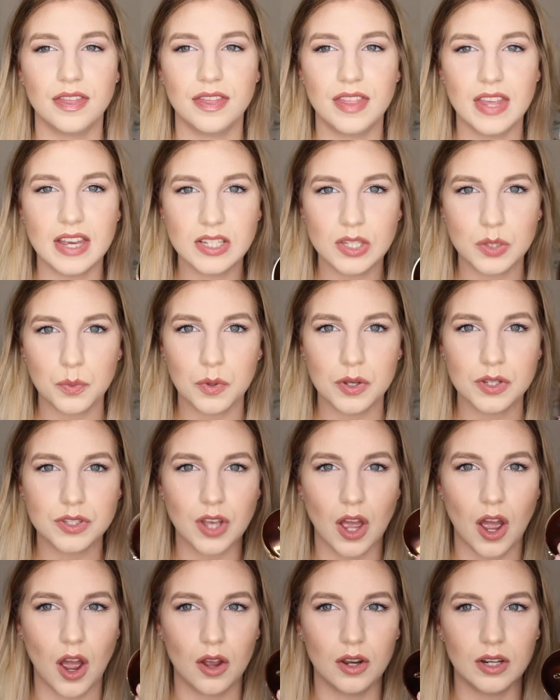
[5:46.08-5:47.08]
This
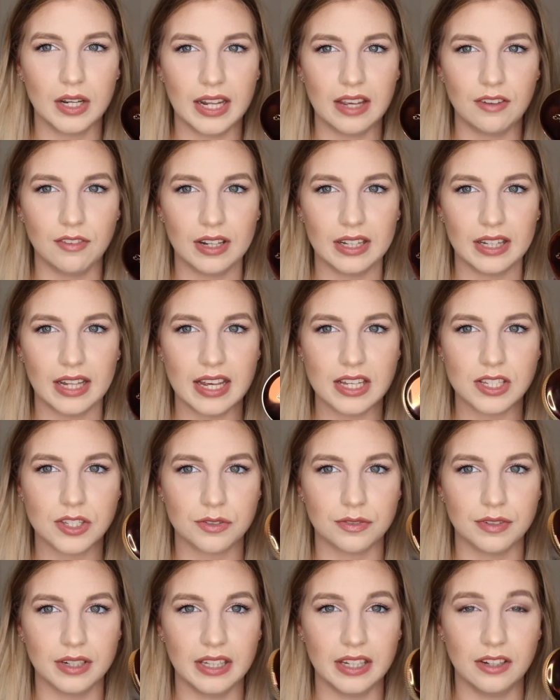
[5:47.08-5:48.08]
was only
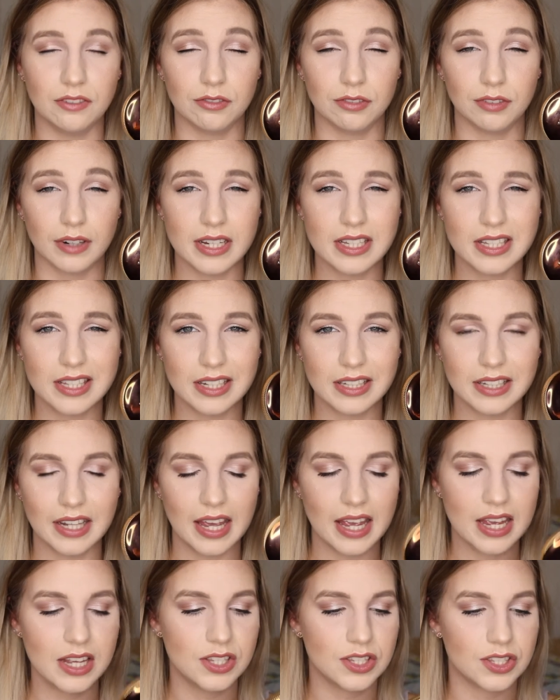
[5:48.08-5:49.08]
released really
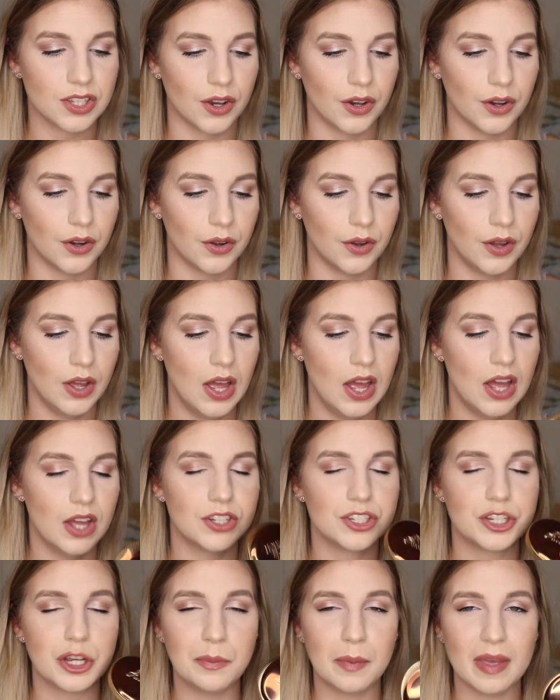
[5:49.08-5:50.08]
recently, so
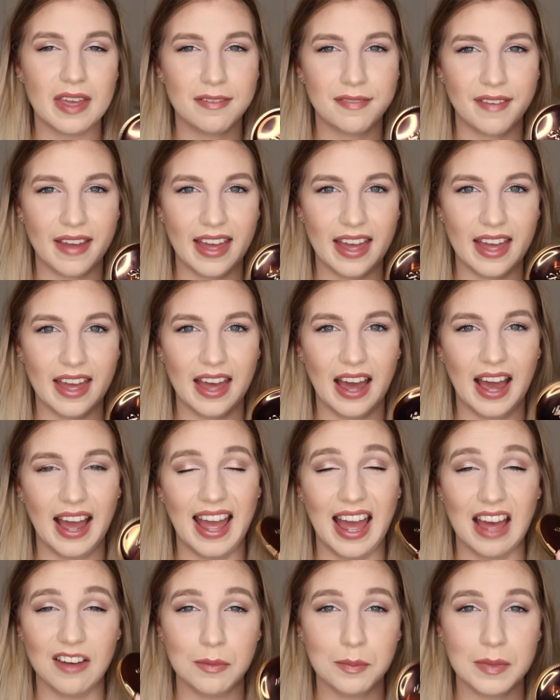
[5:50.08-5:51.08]
to be fair, I
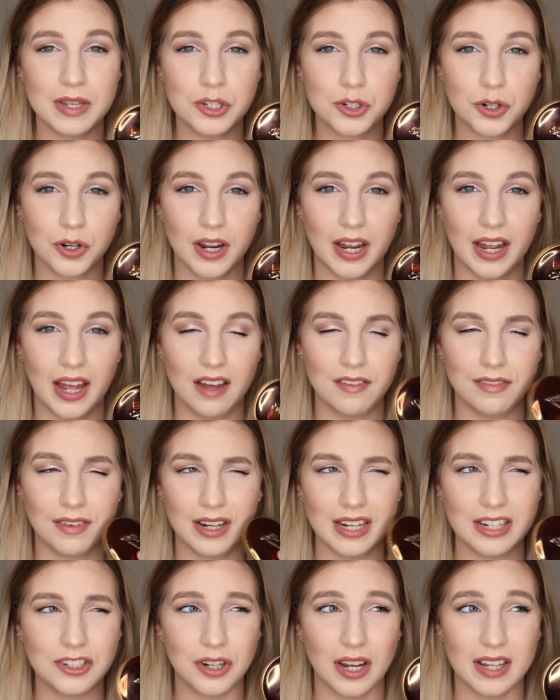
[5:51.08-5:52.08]
haven't been trying, I've
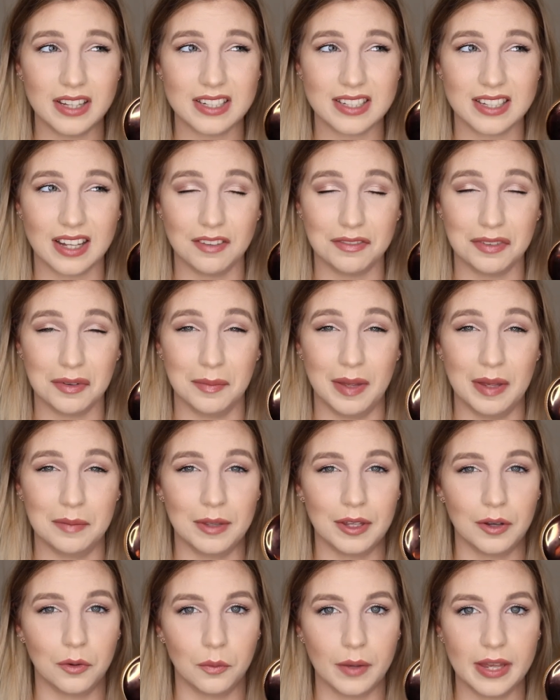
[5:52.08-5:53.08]
only tried this out for
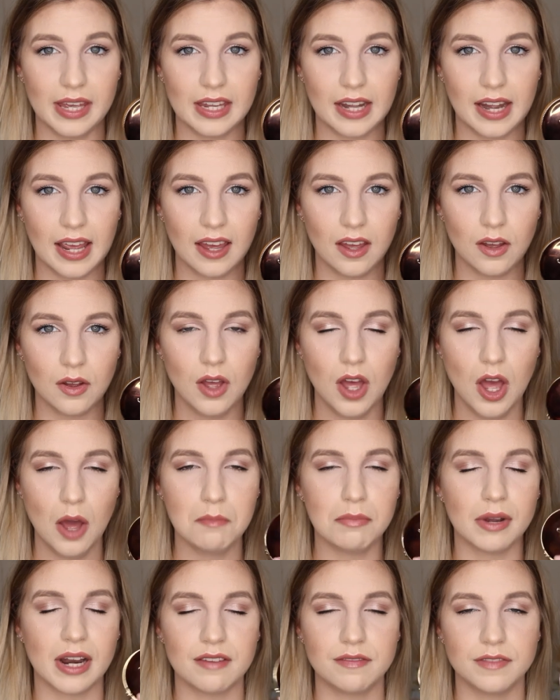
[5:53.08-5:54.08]
maybe a week now,
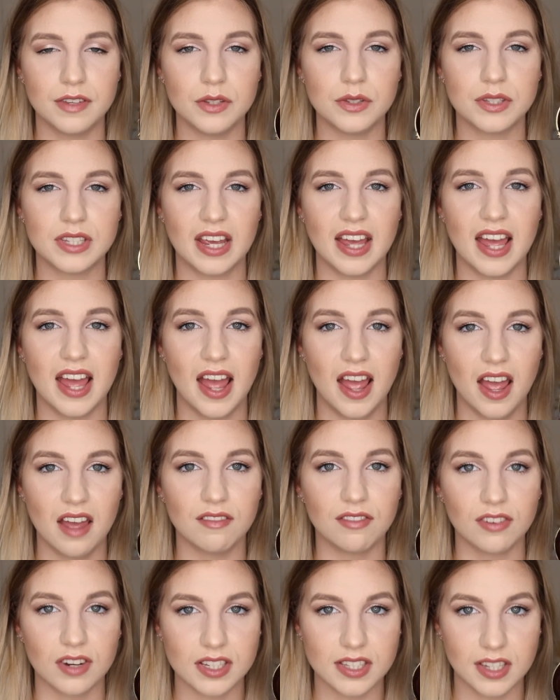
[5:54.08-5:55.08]
but I've used it
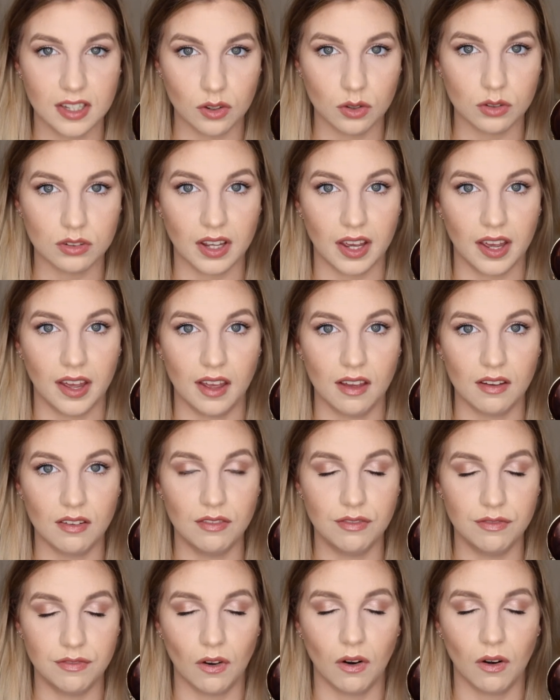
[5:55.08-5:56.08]
every single day
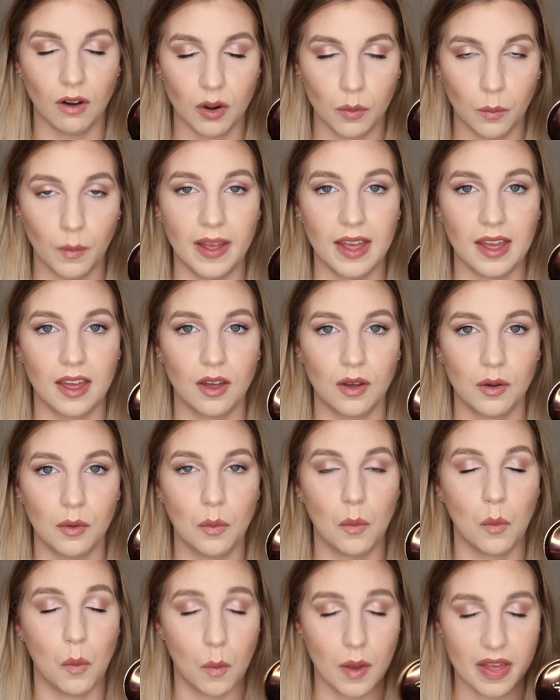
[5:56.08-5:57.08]
for a week
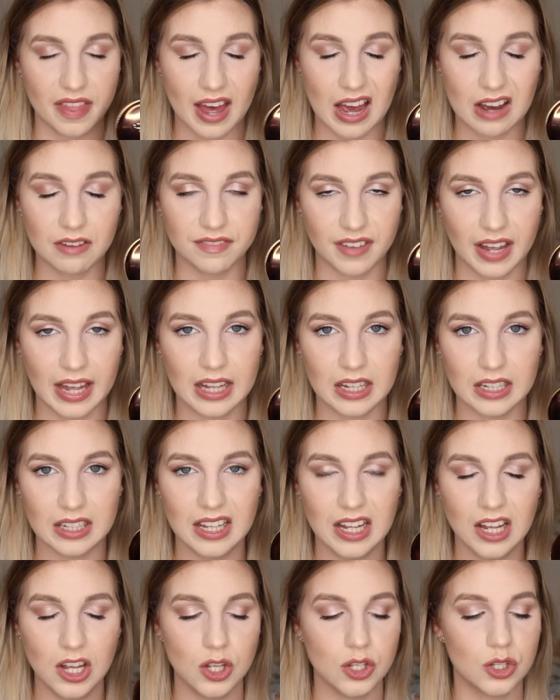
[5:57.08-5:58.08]
without
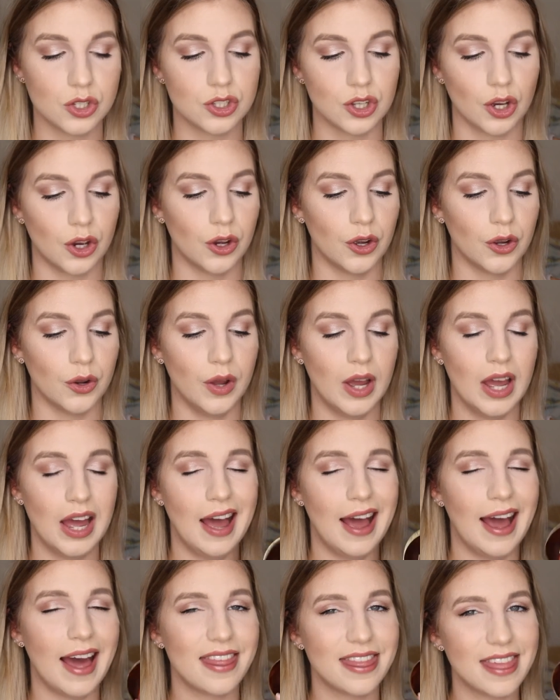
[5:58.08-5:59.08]
fail. So
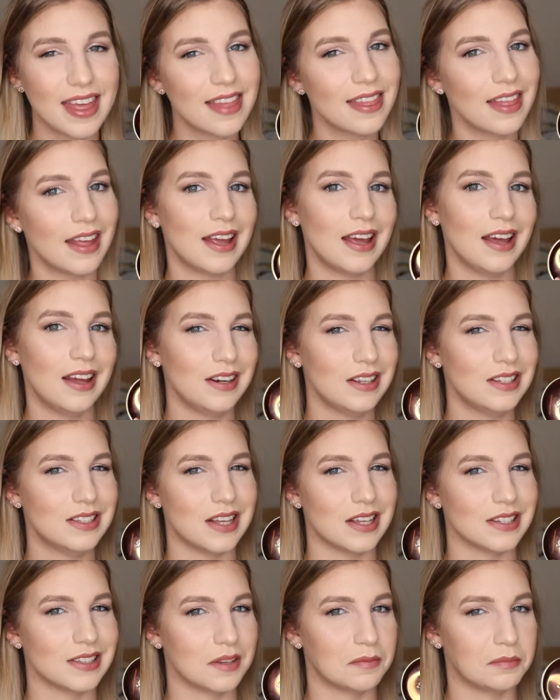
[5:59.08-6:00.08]
I think that kind of
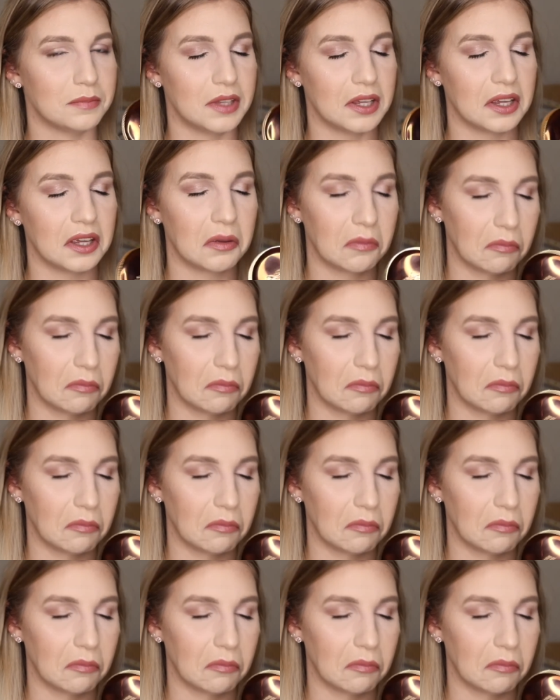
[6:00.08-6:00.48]
says something.